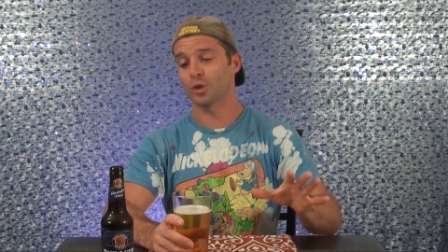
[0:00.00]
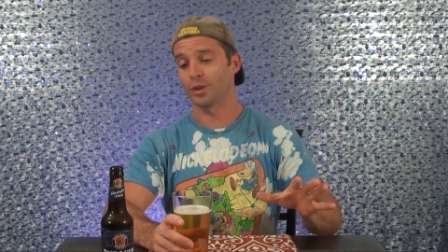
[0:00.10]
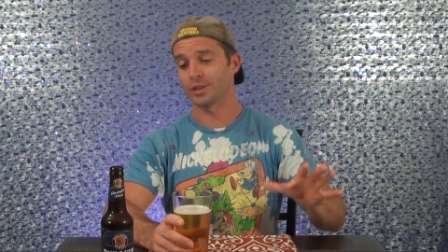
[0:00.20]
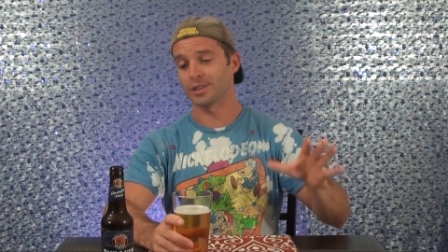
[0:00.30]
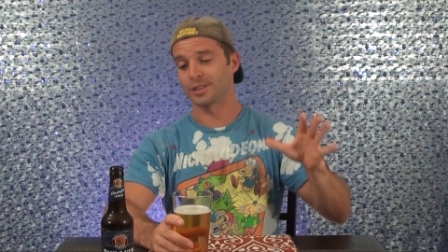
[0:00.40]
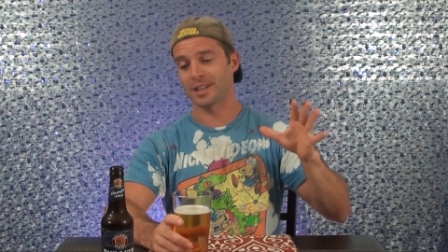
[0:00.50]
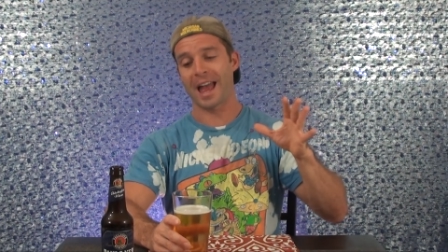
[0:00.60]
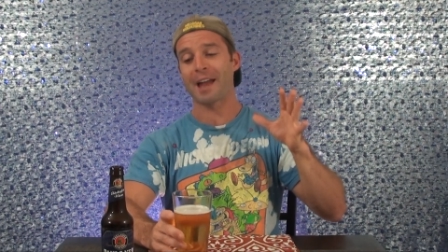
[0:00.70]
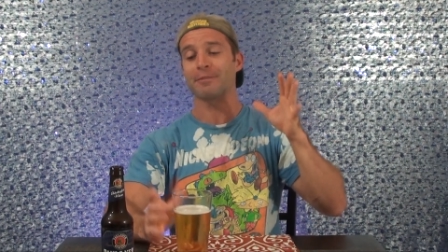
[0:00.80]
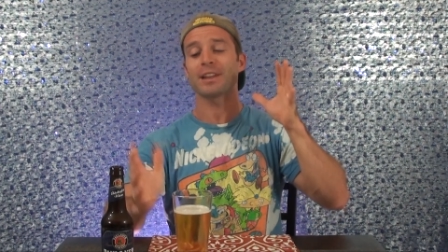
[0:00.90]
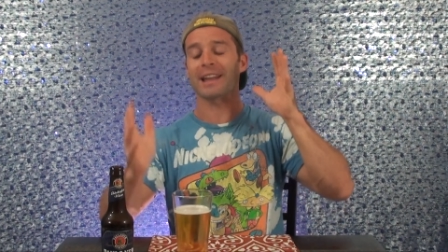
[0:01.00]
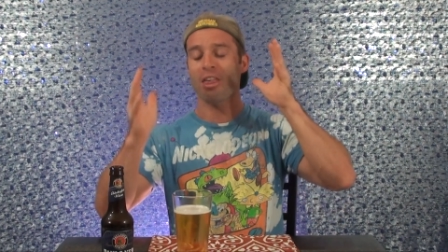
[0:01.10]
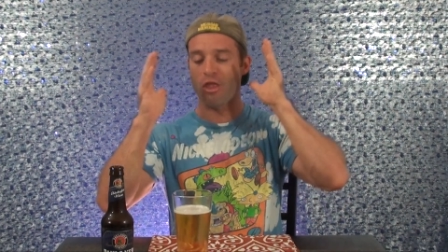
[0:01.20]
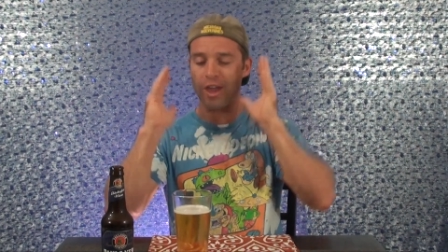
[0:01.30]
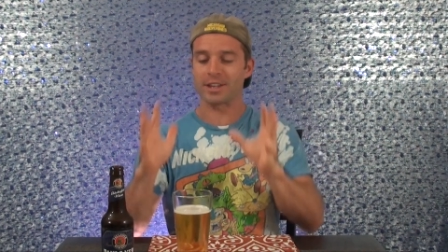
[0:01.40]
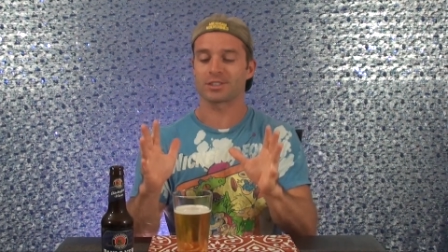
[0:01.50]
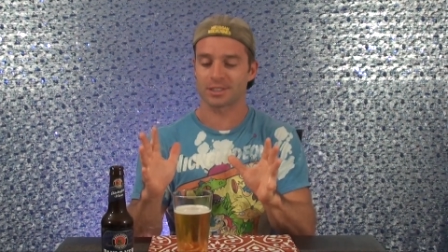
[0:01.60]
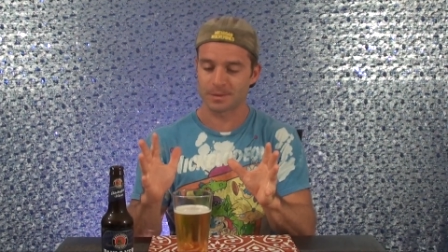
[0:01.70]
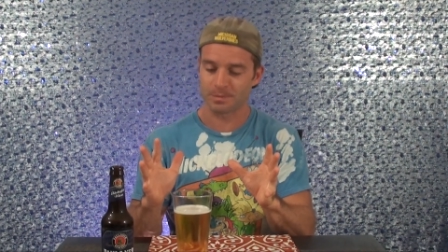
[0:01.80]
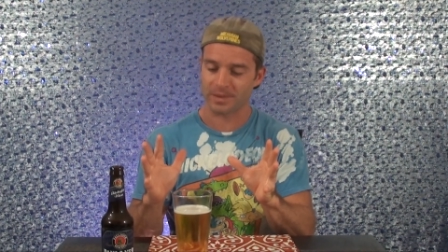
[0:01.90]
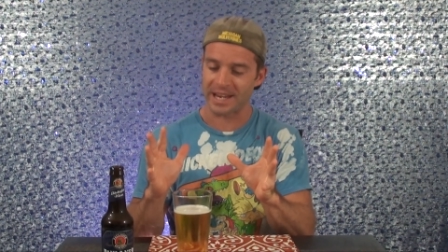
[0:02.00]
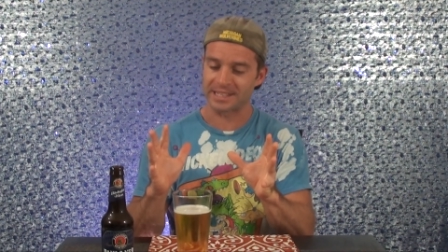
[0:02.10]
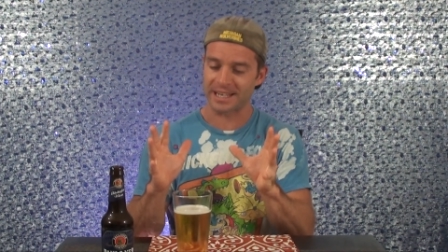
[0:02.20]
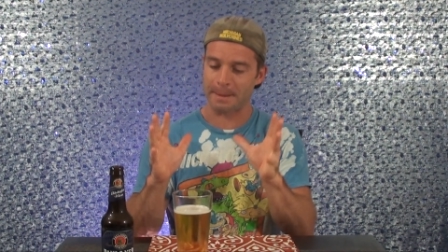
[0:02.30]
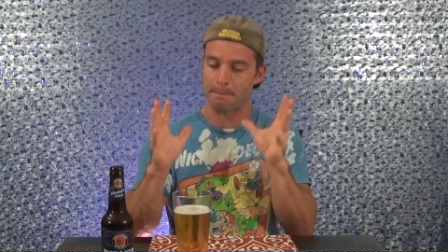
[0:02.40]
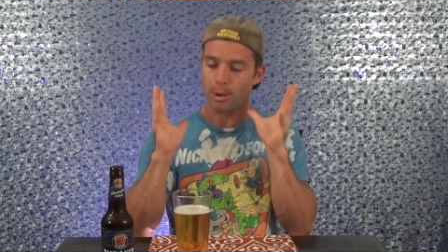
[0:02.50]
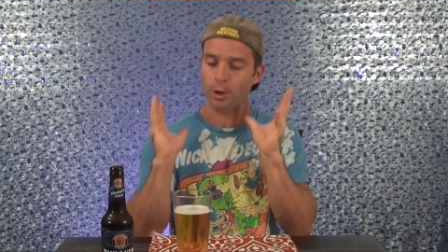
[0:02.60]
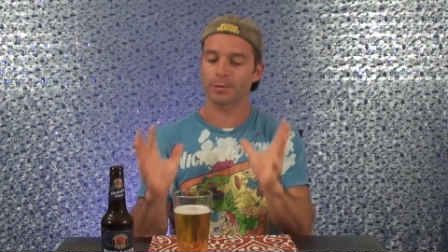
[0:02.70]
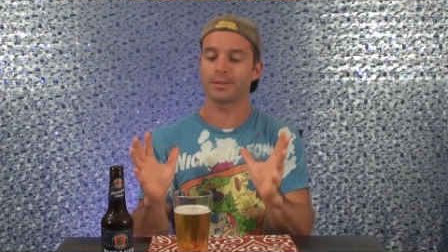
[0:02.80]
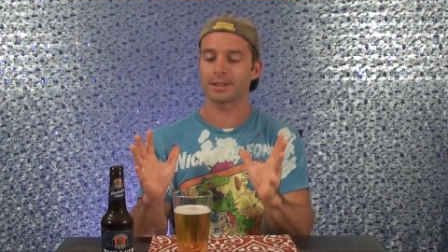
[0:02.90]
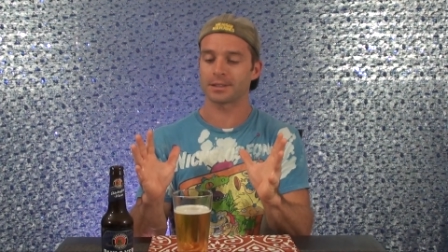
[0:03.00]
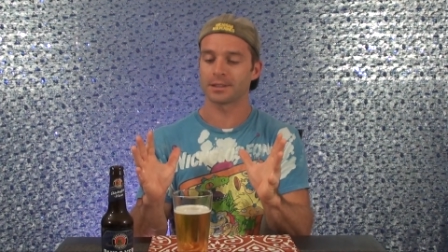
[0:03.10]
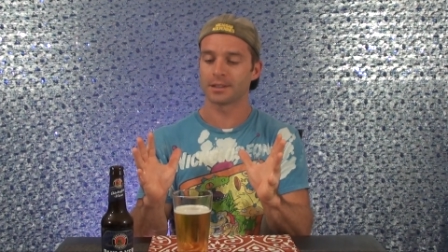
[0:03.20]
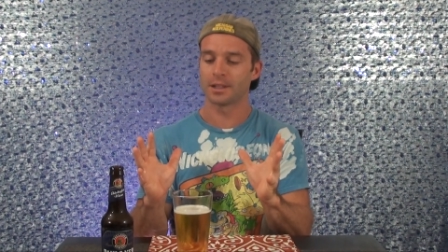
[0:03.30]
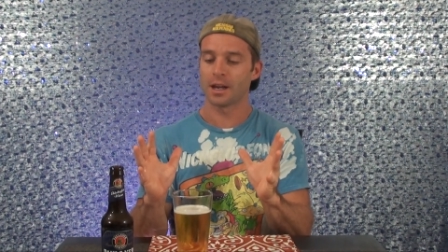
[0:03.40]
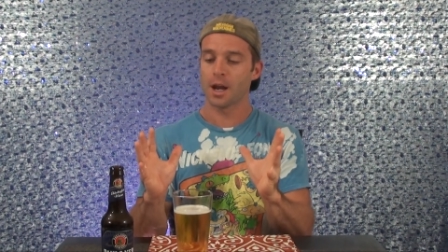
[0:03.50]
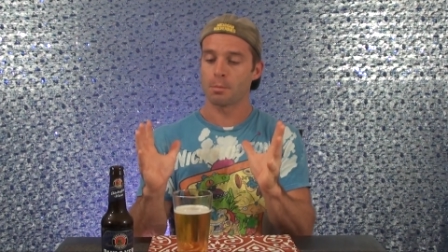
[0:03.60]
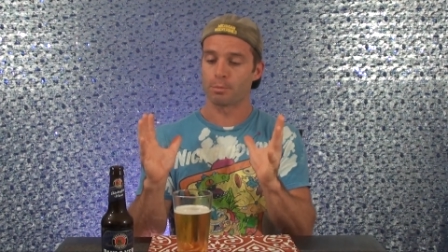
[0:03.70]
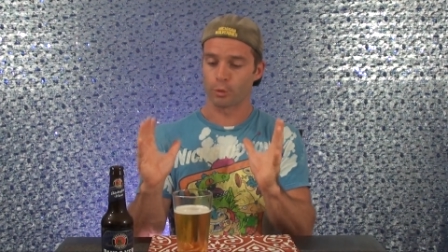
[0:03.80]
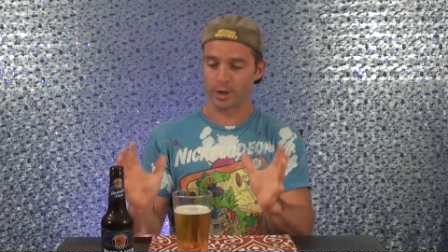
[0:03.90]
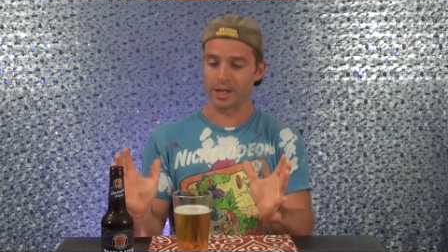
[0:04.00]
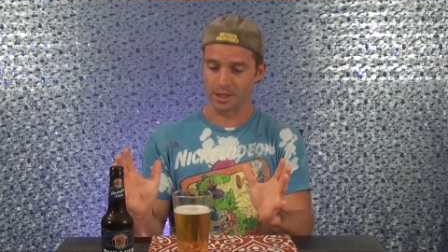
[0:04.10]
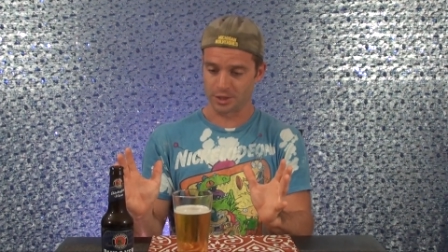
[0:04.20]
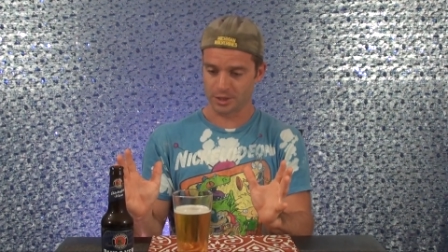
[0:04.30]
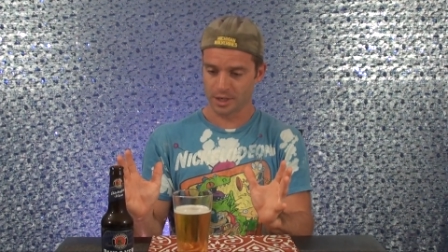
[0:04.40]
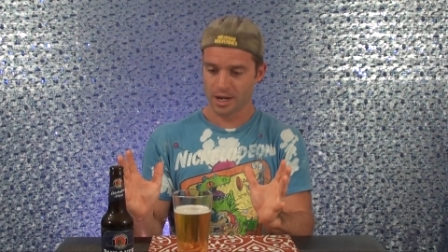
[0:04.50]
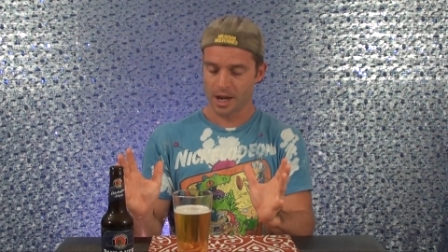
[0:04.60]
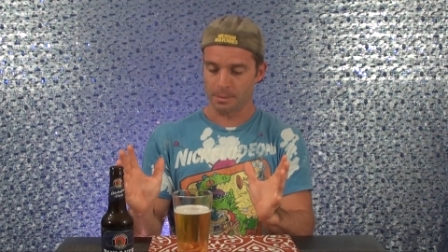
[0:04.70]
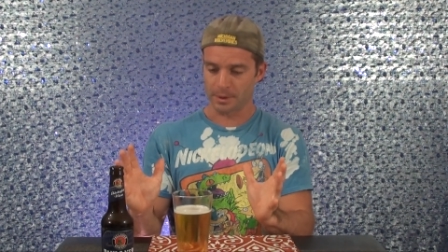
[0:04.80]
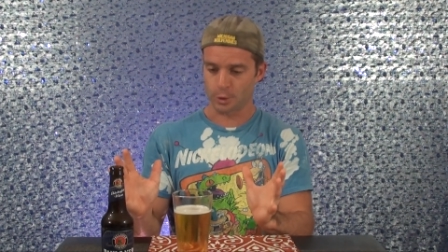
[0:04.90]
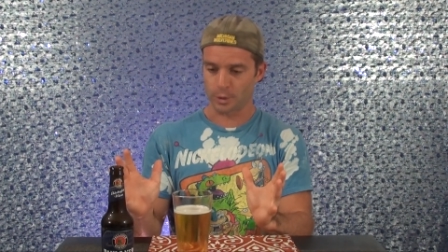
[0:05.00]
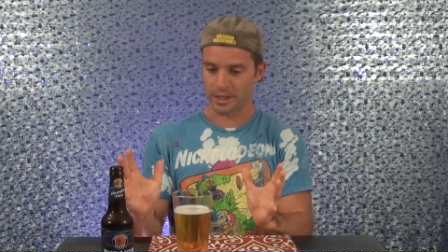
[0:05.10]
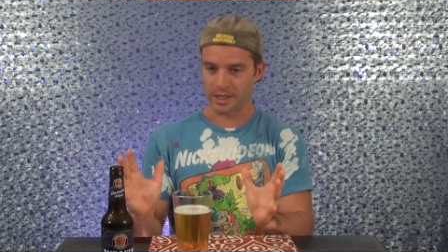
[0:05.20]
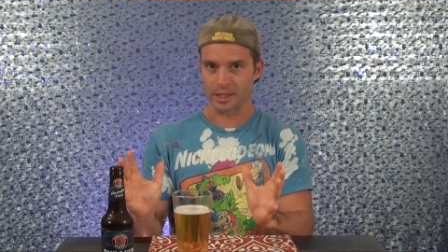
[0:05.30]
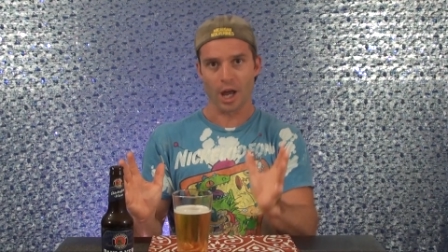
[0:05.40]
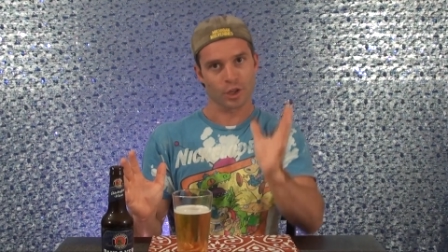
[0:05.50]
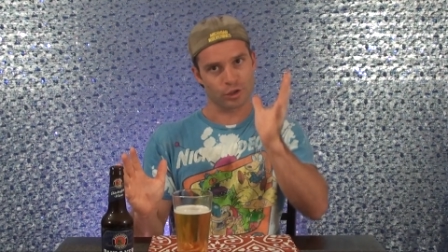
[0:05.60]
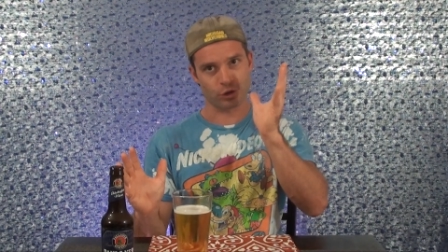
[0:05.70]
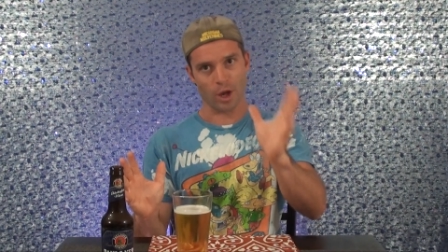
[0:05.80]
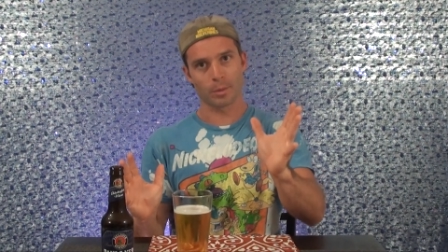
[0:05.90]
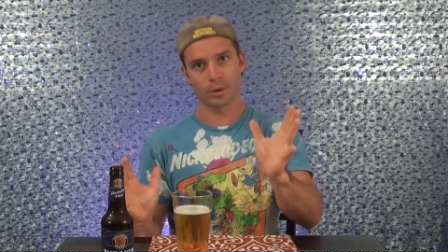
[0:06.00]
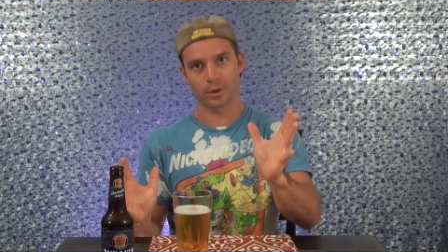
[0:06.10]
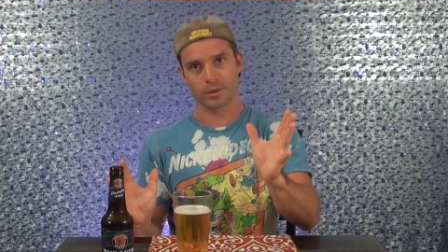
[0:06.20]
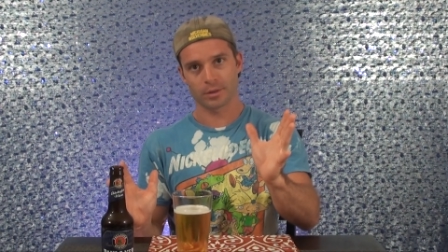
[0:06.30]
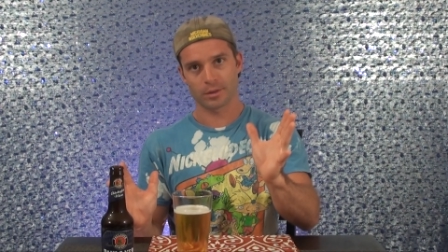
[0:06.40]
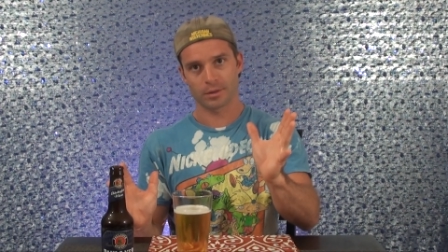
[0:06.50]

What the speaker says: So I feel like this is a perfect bridge between summer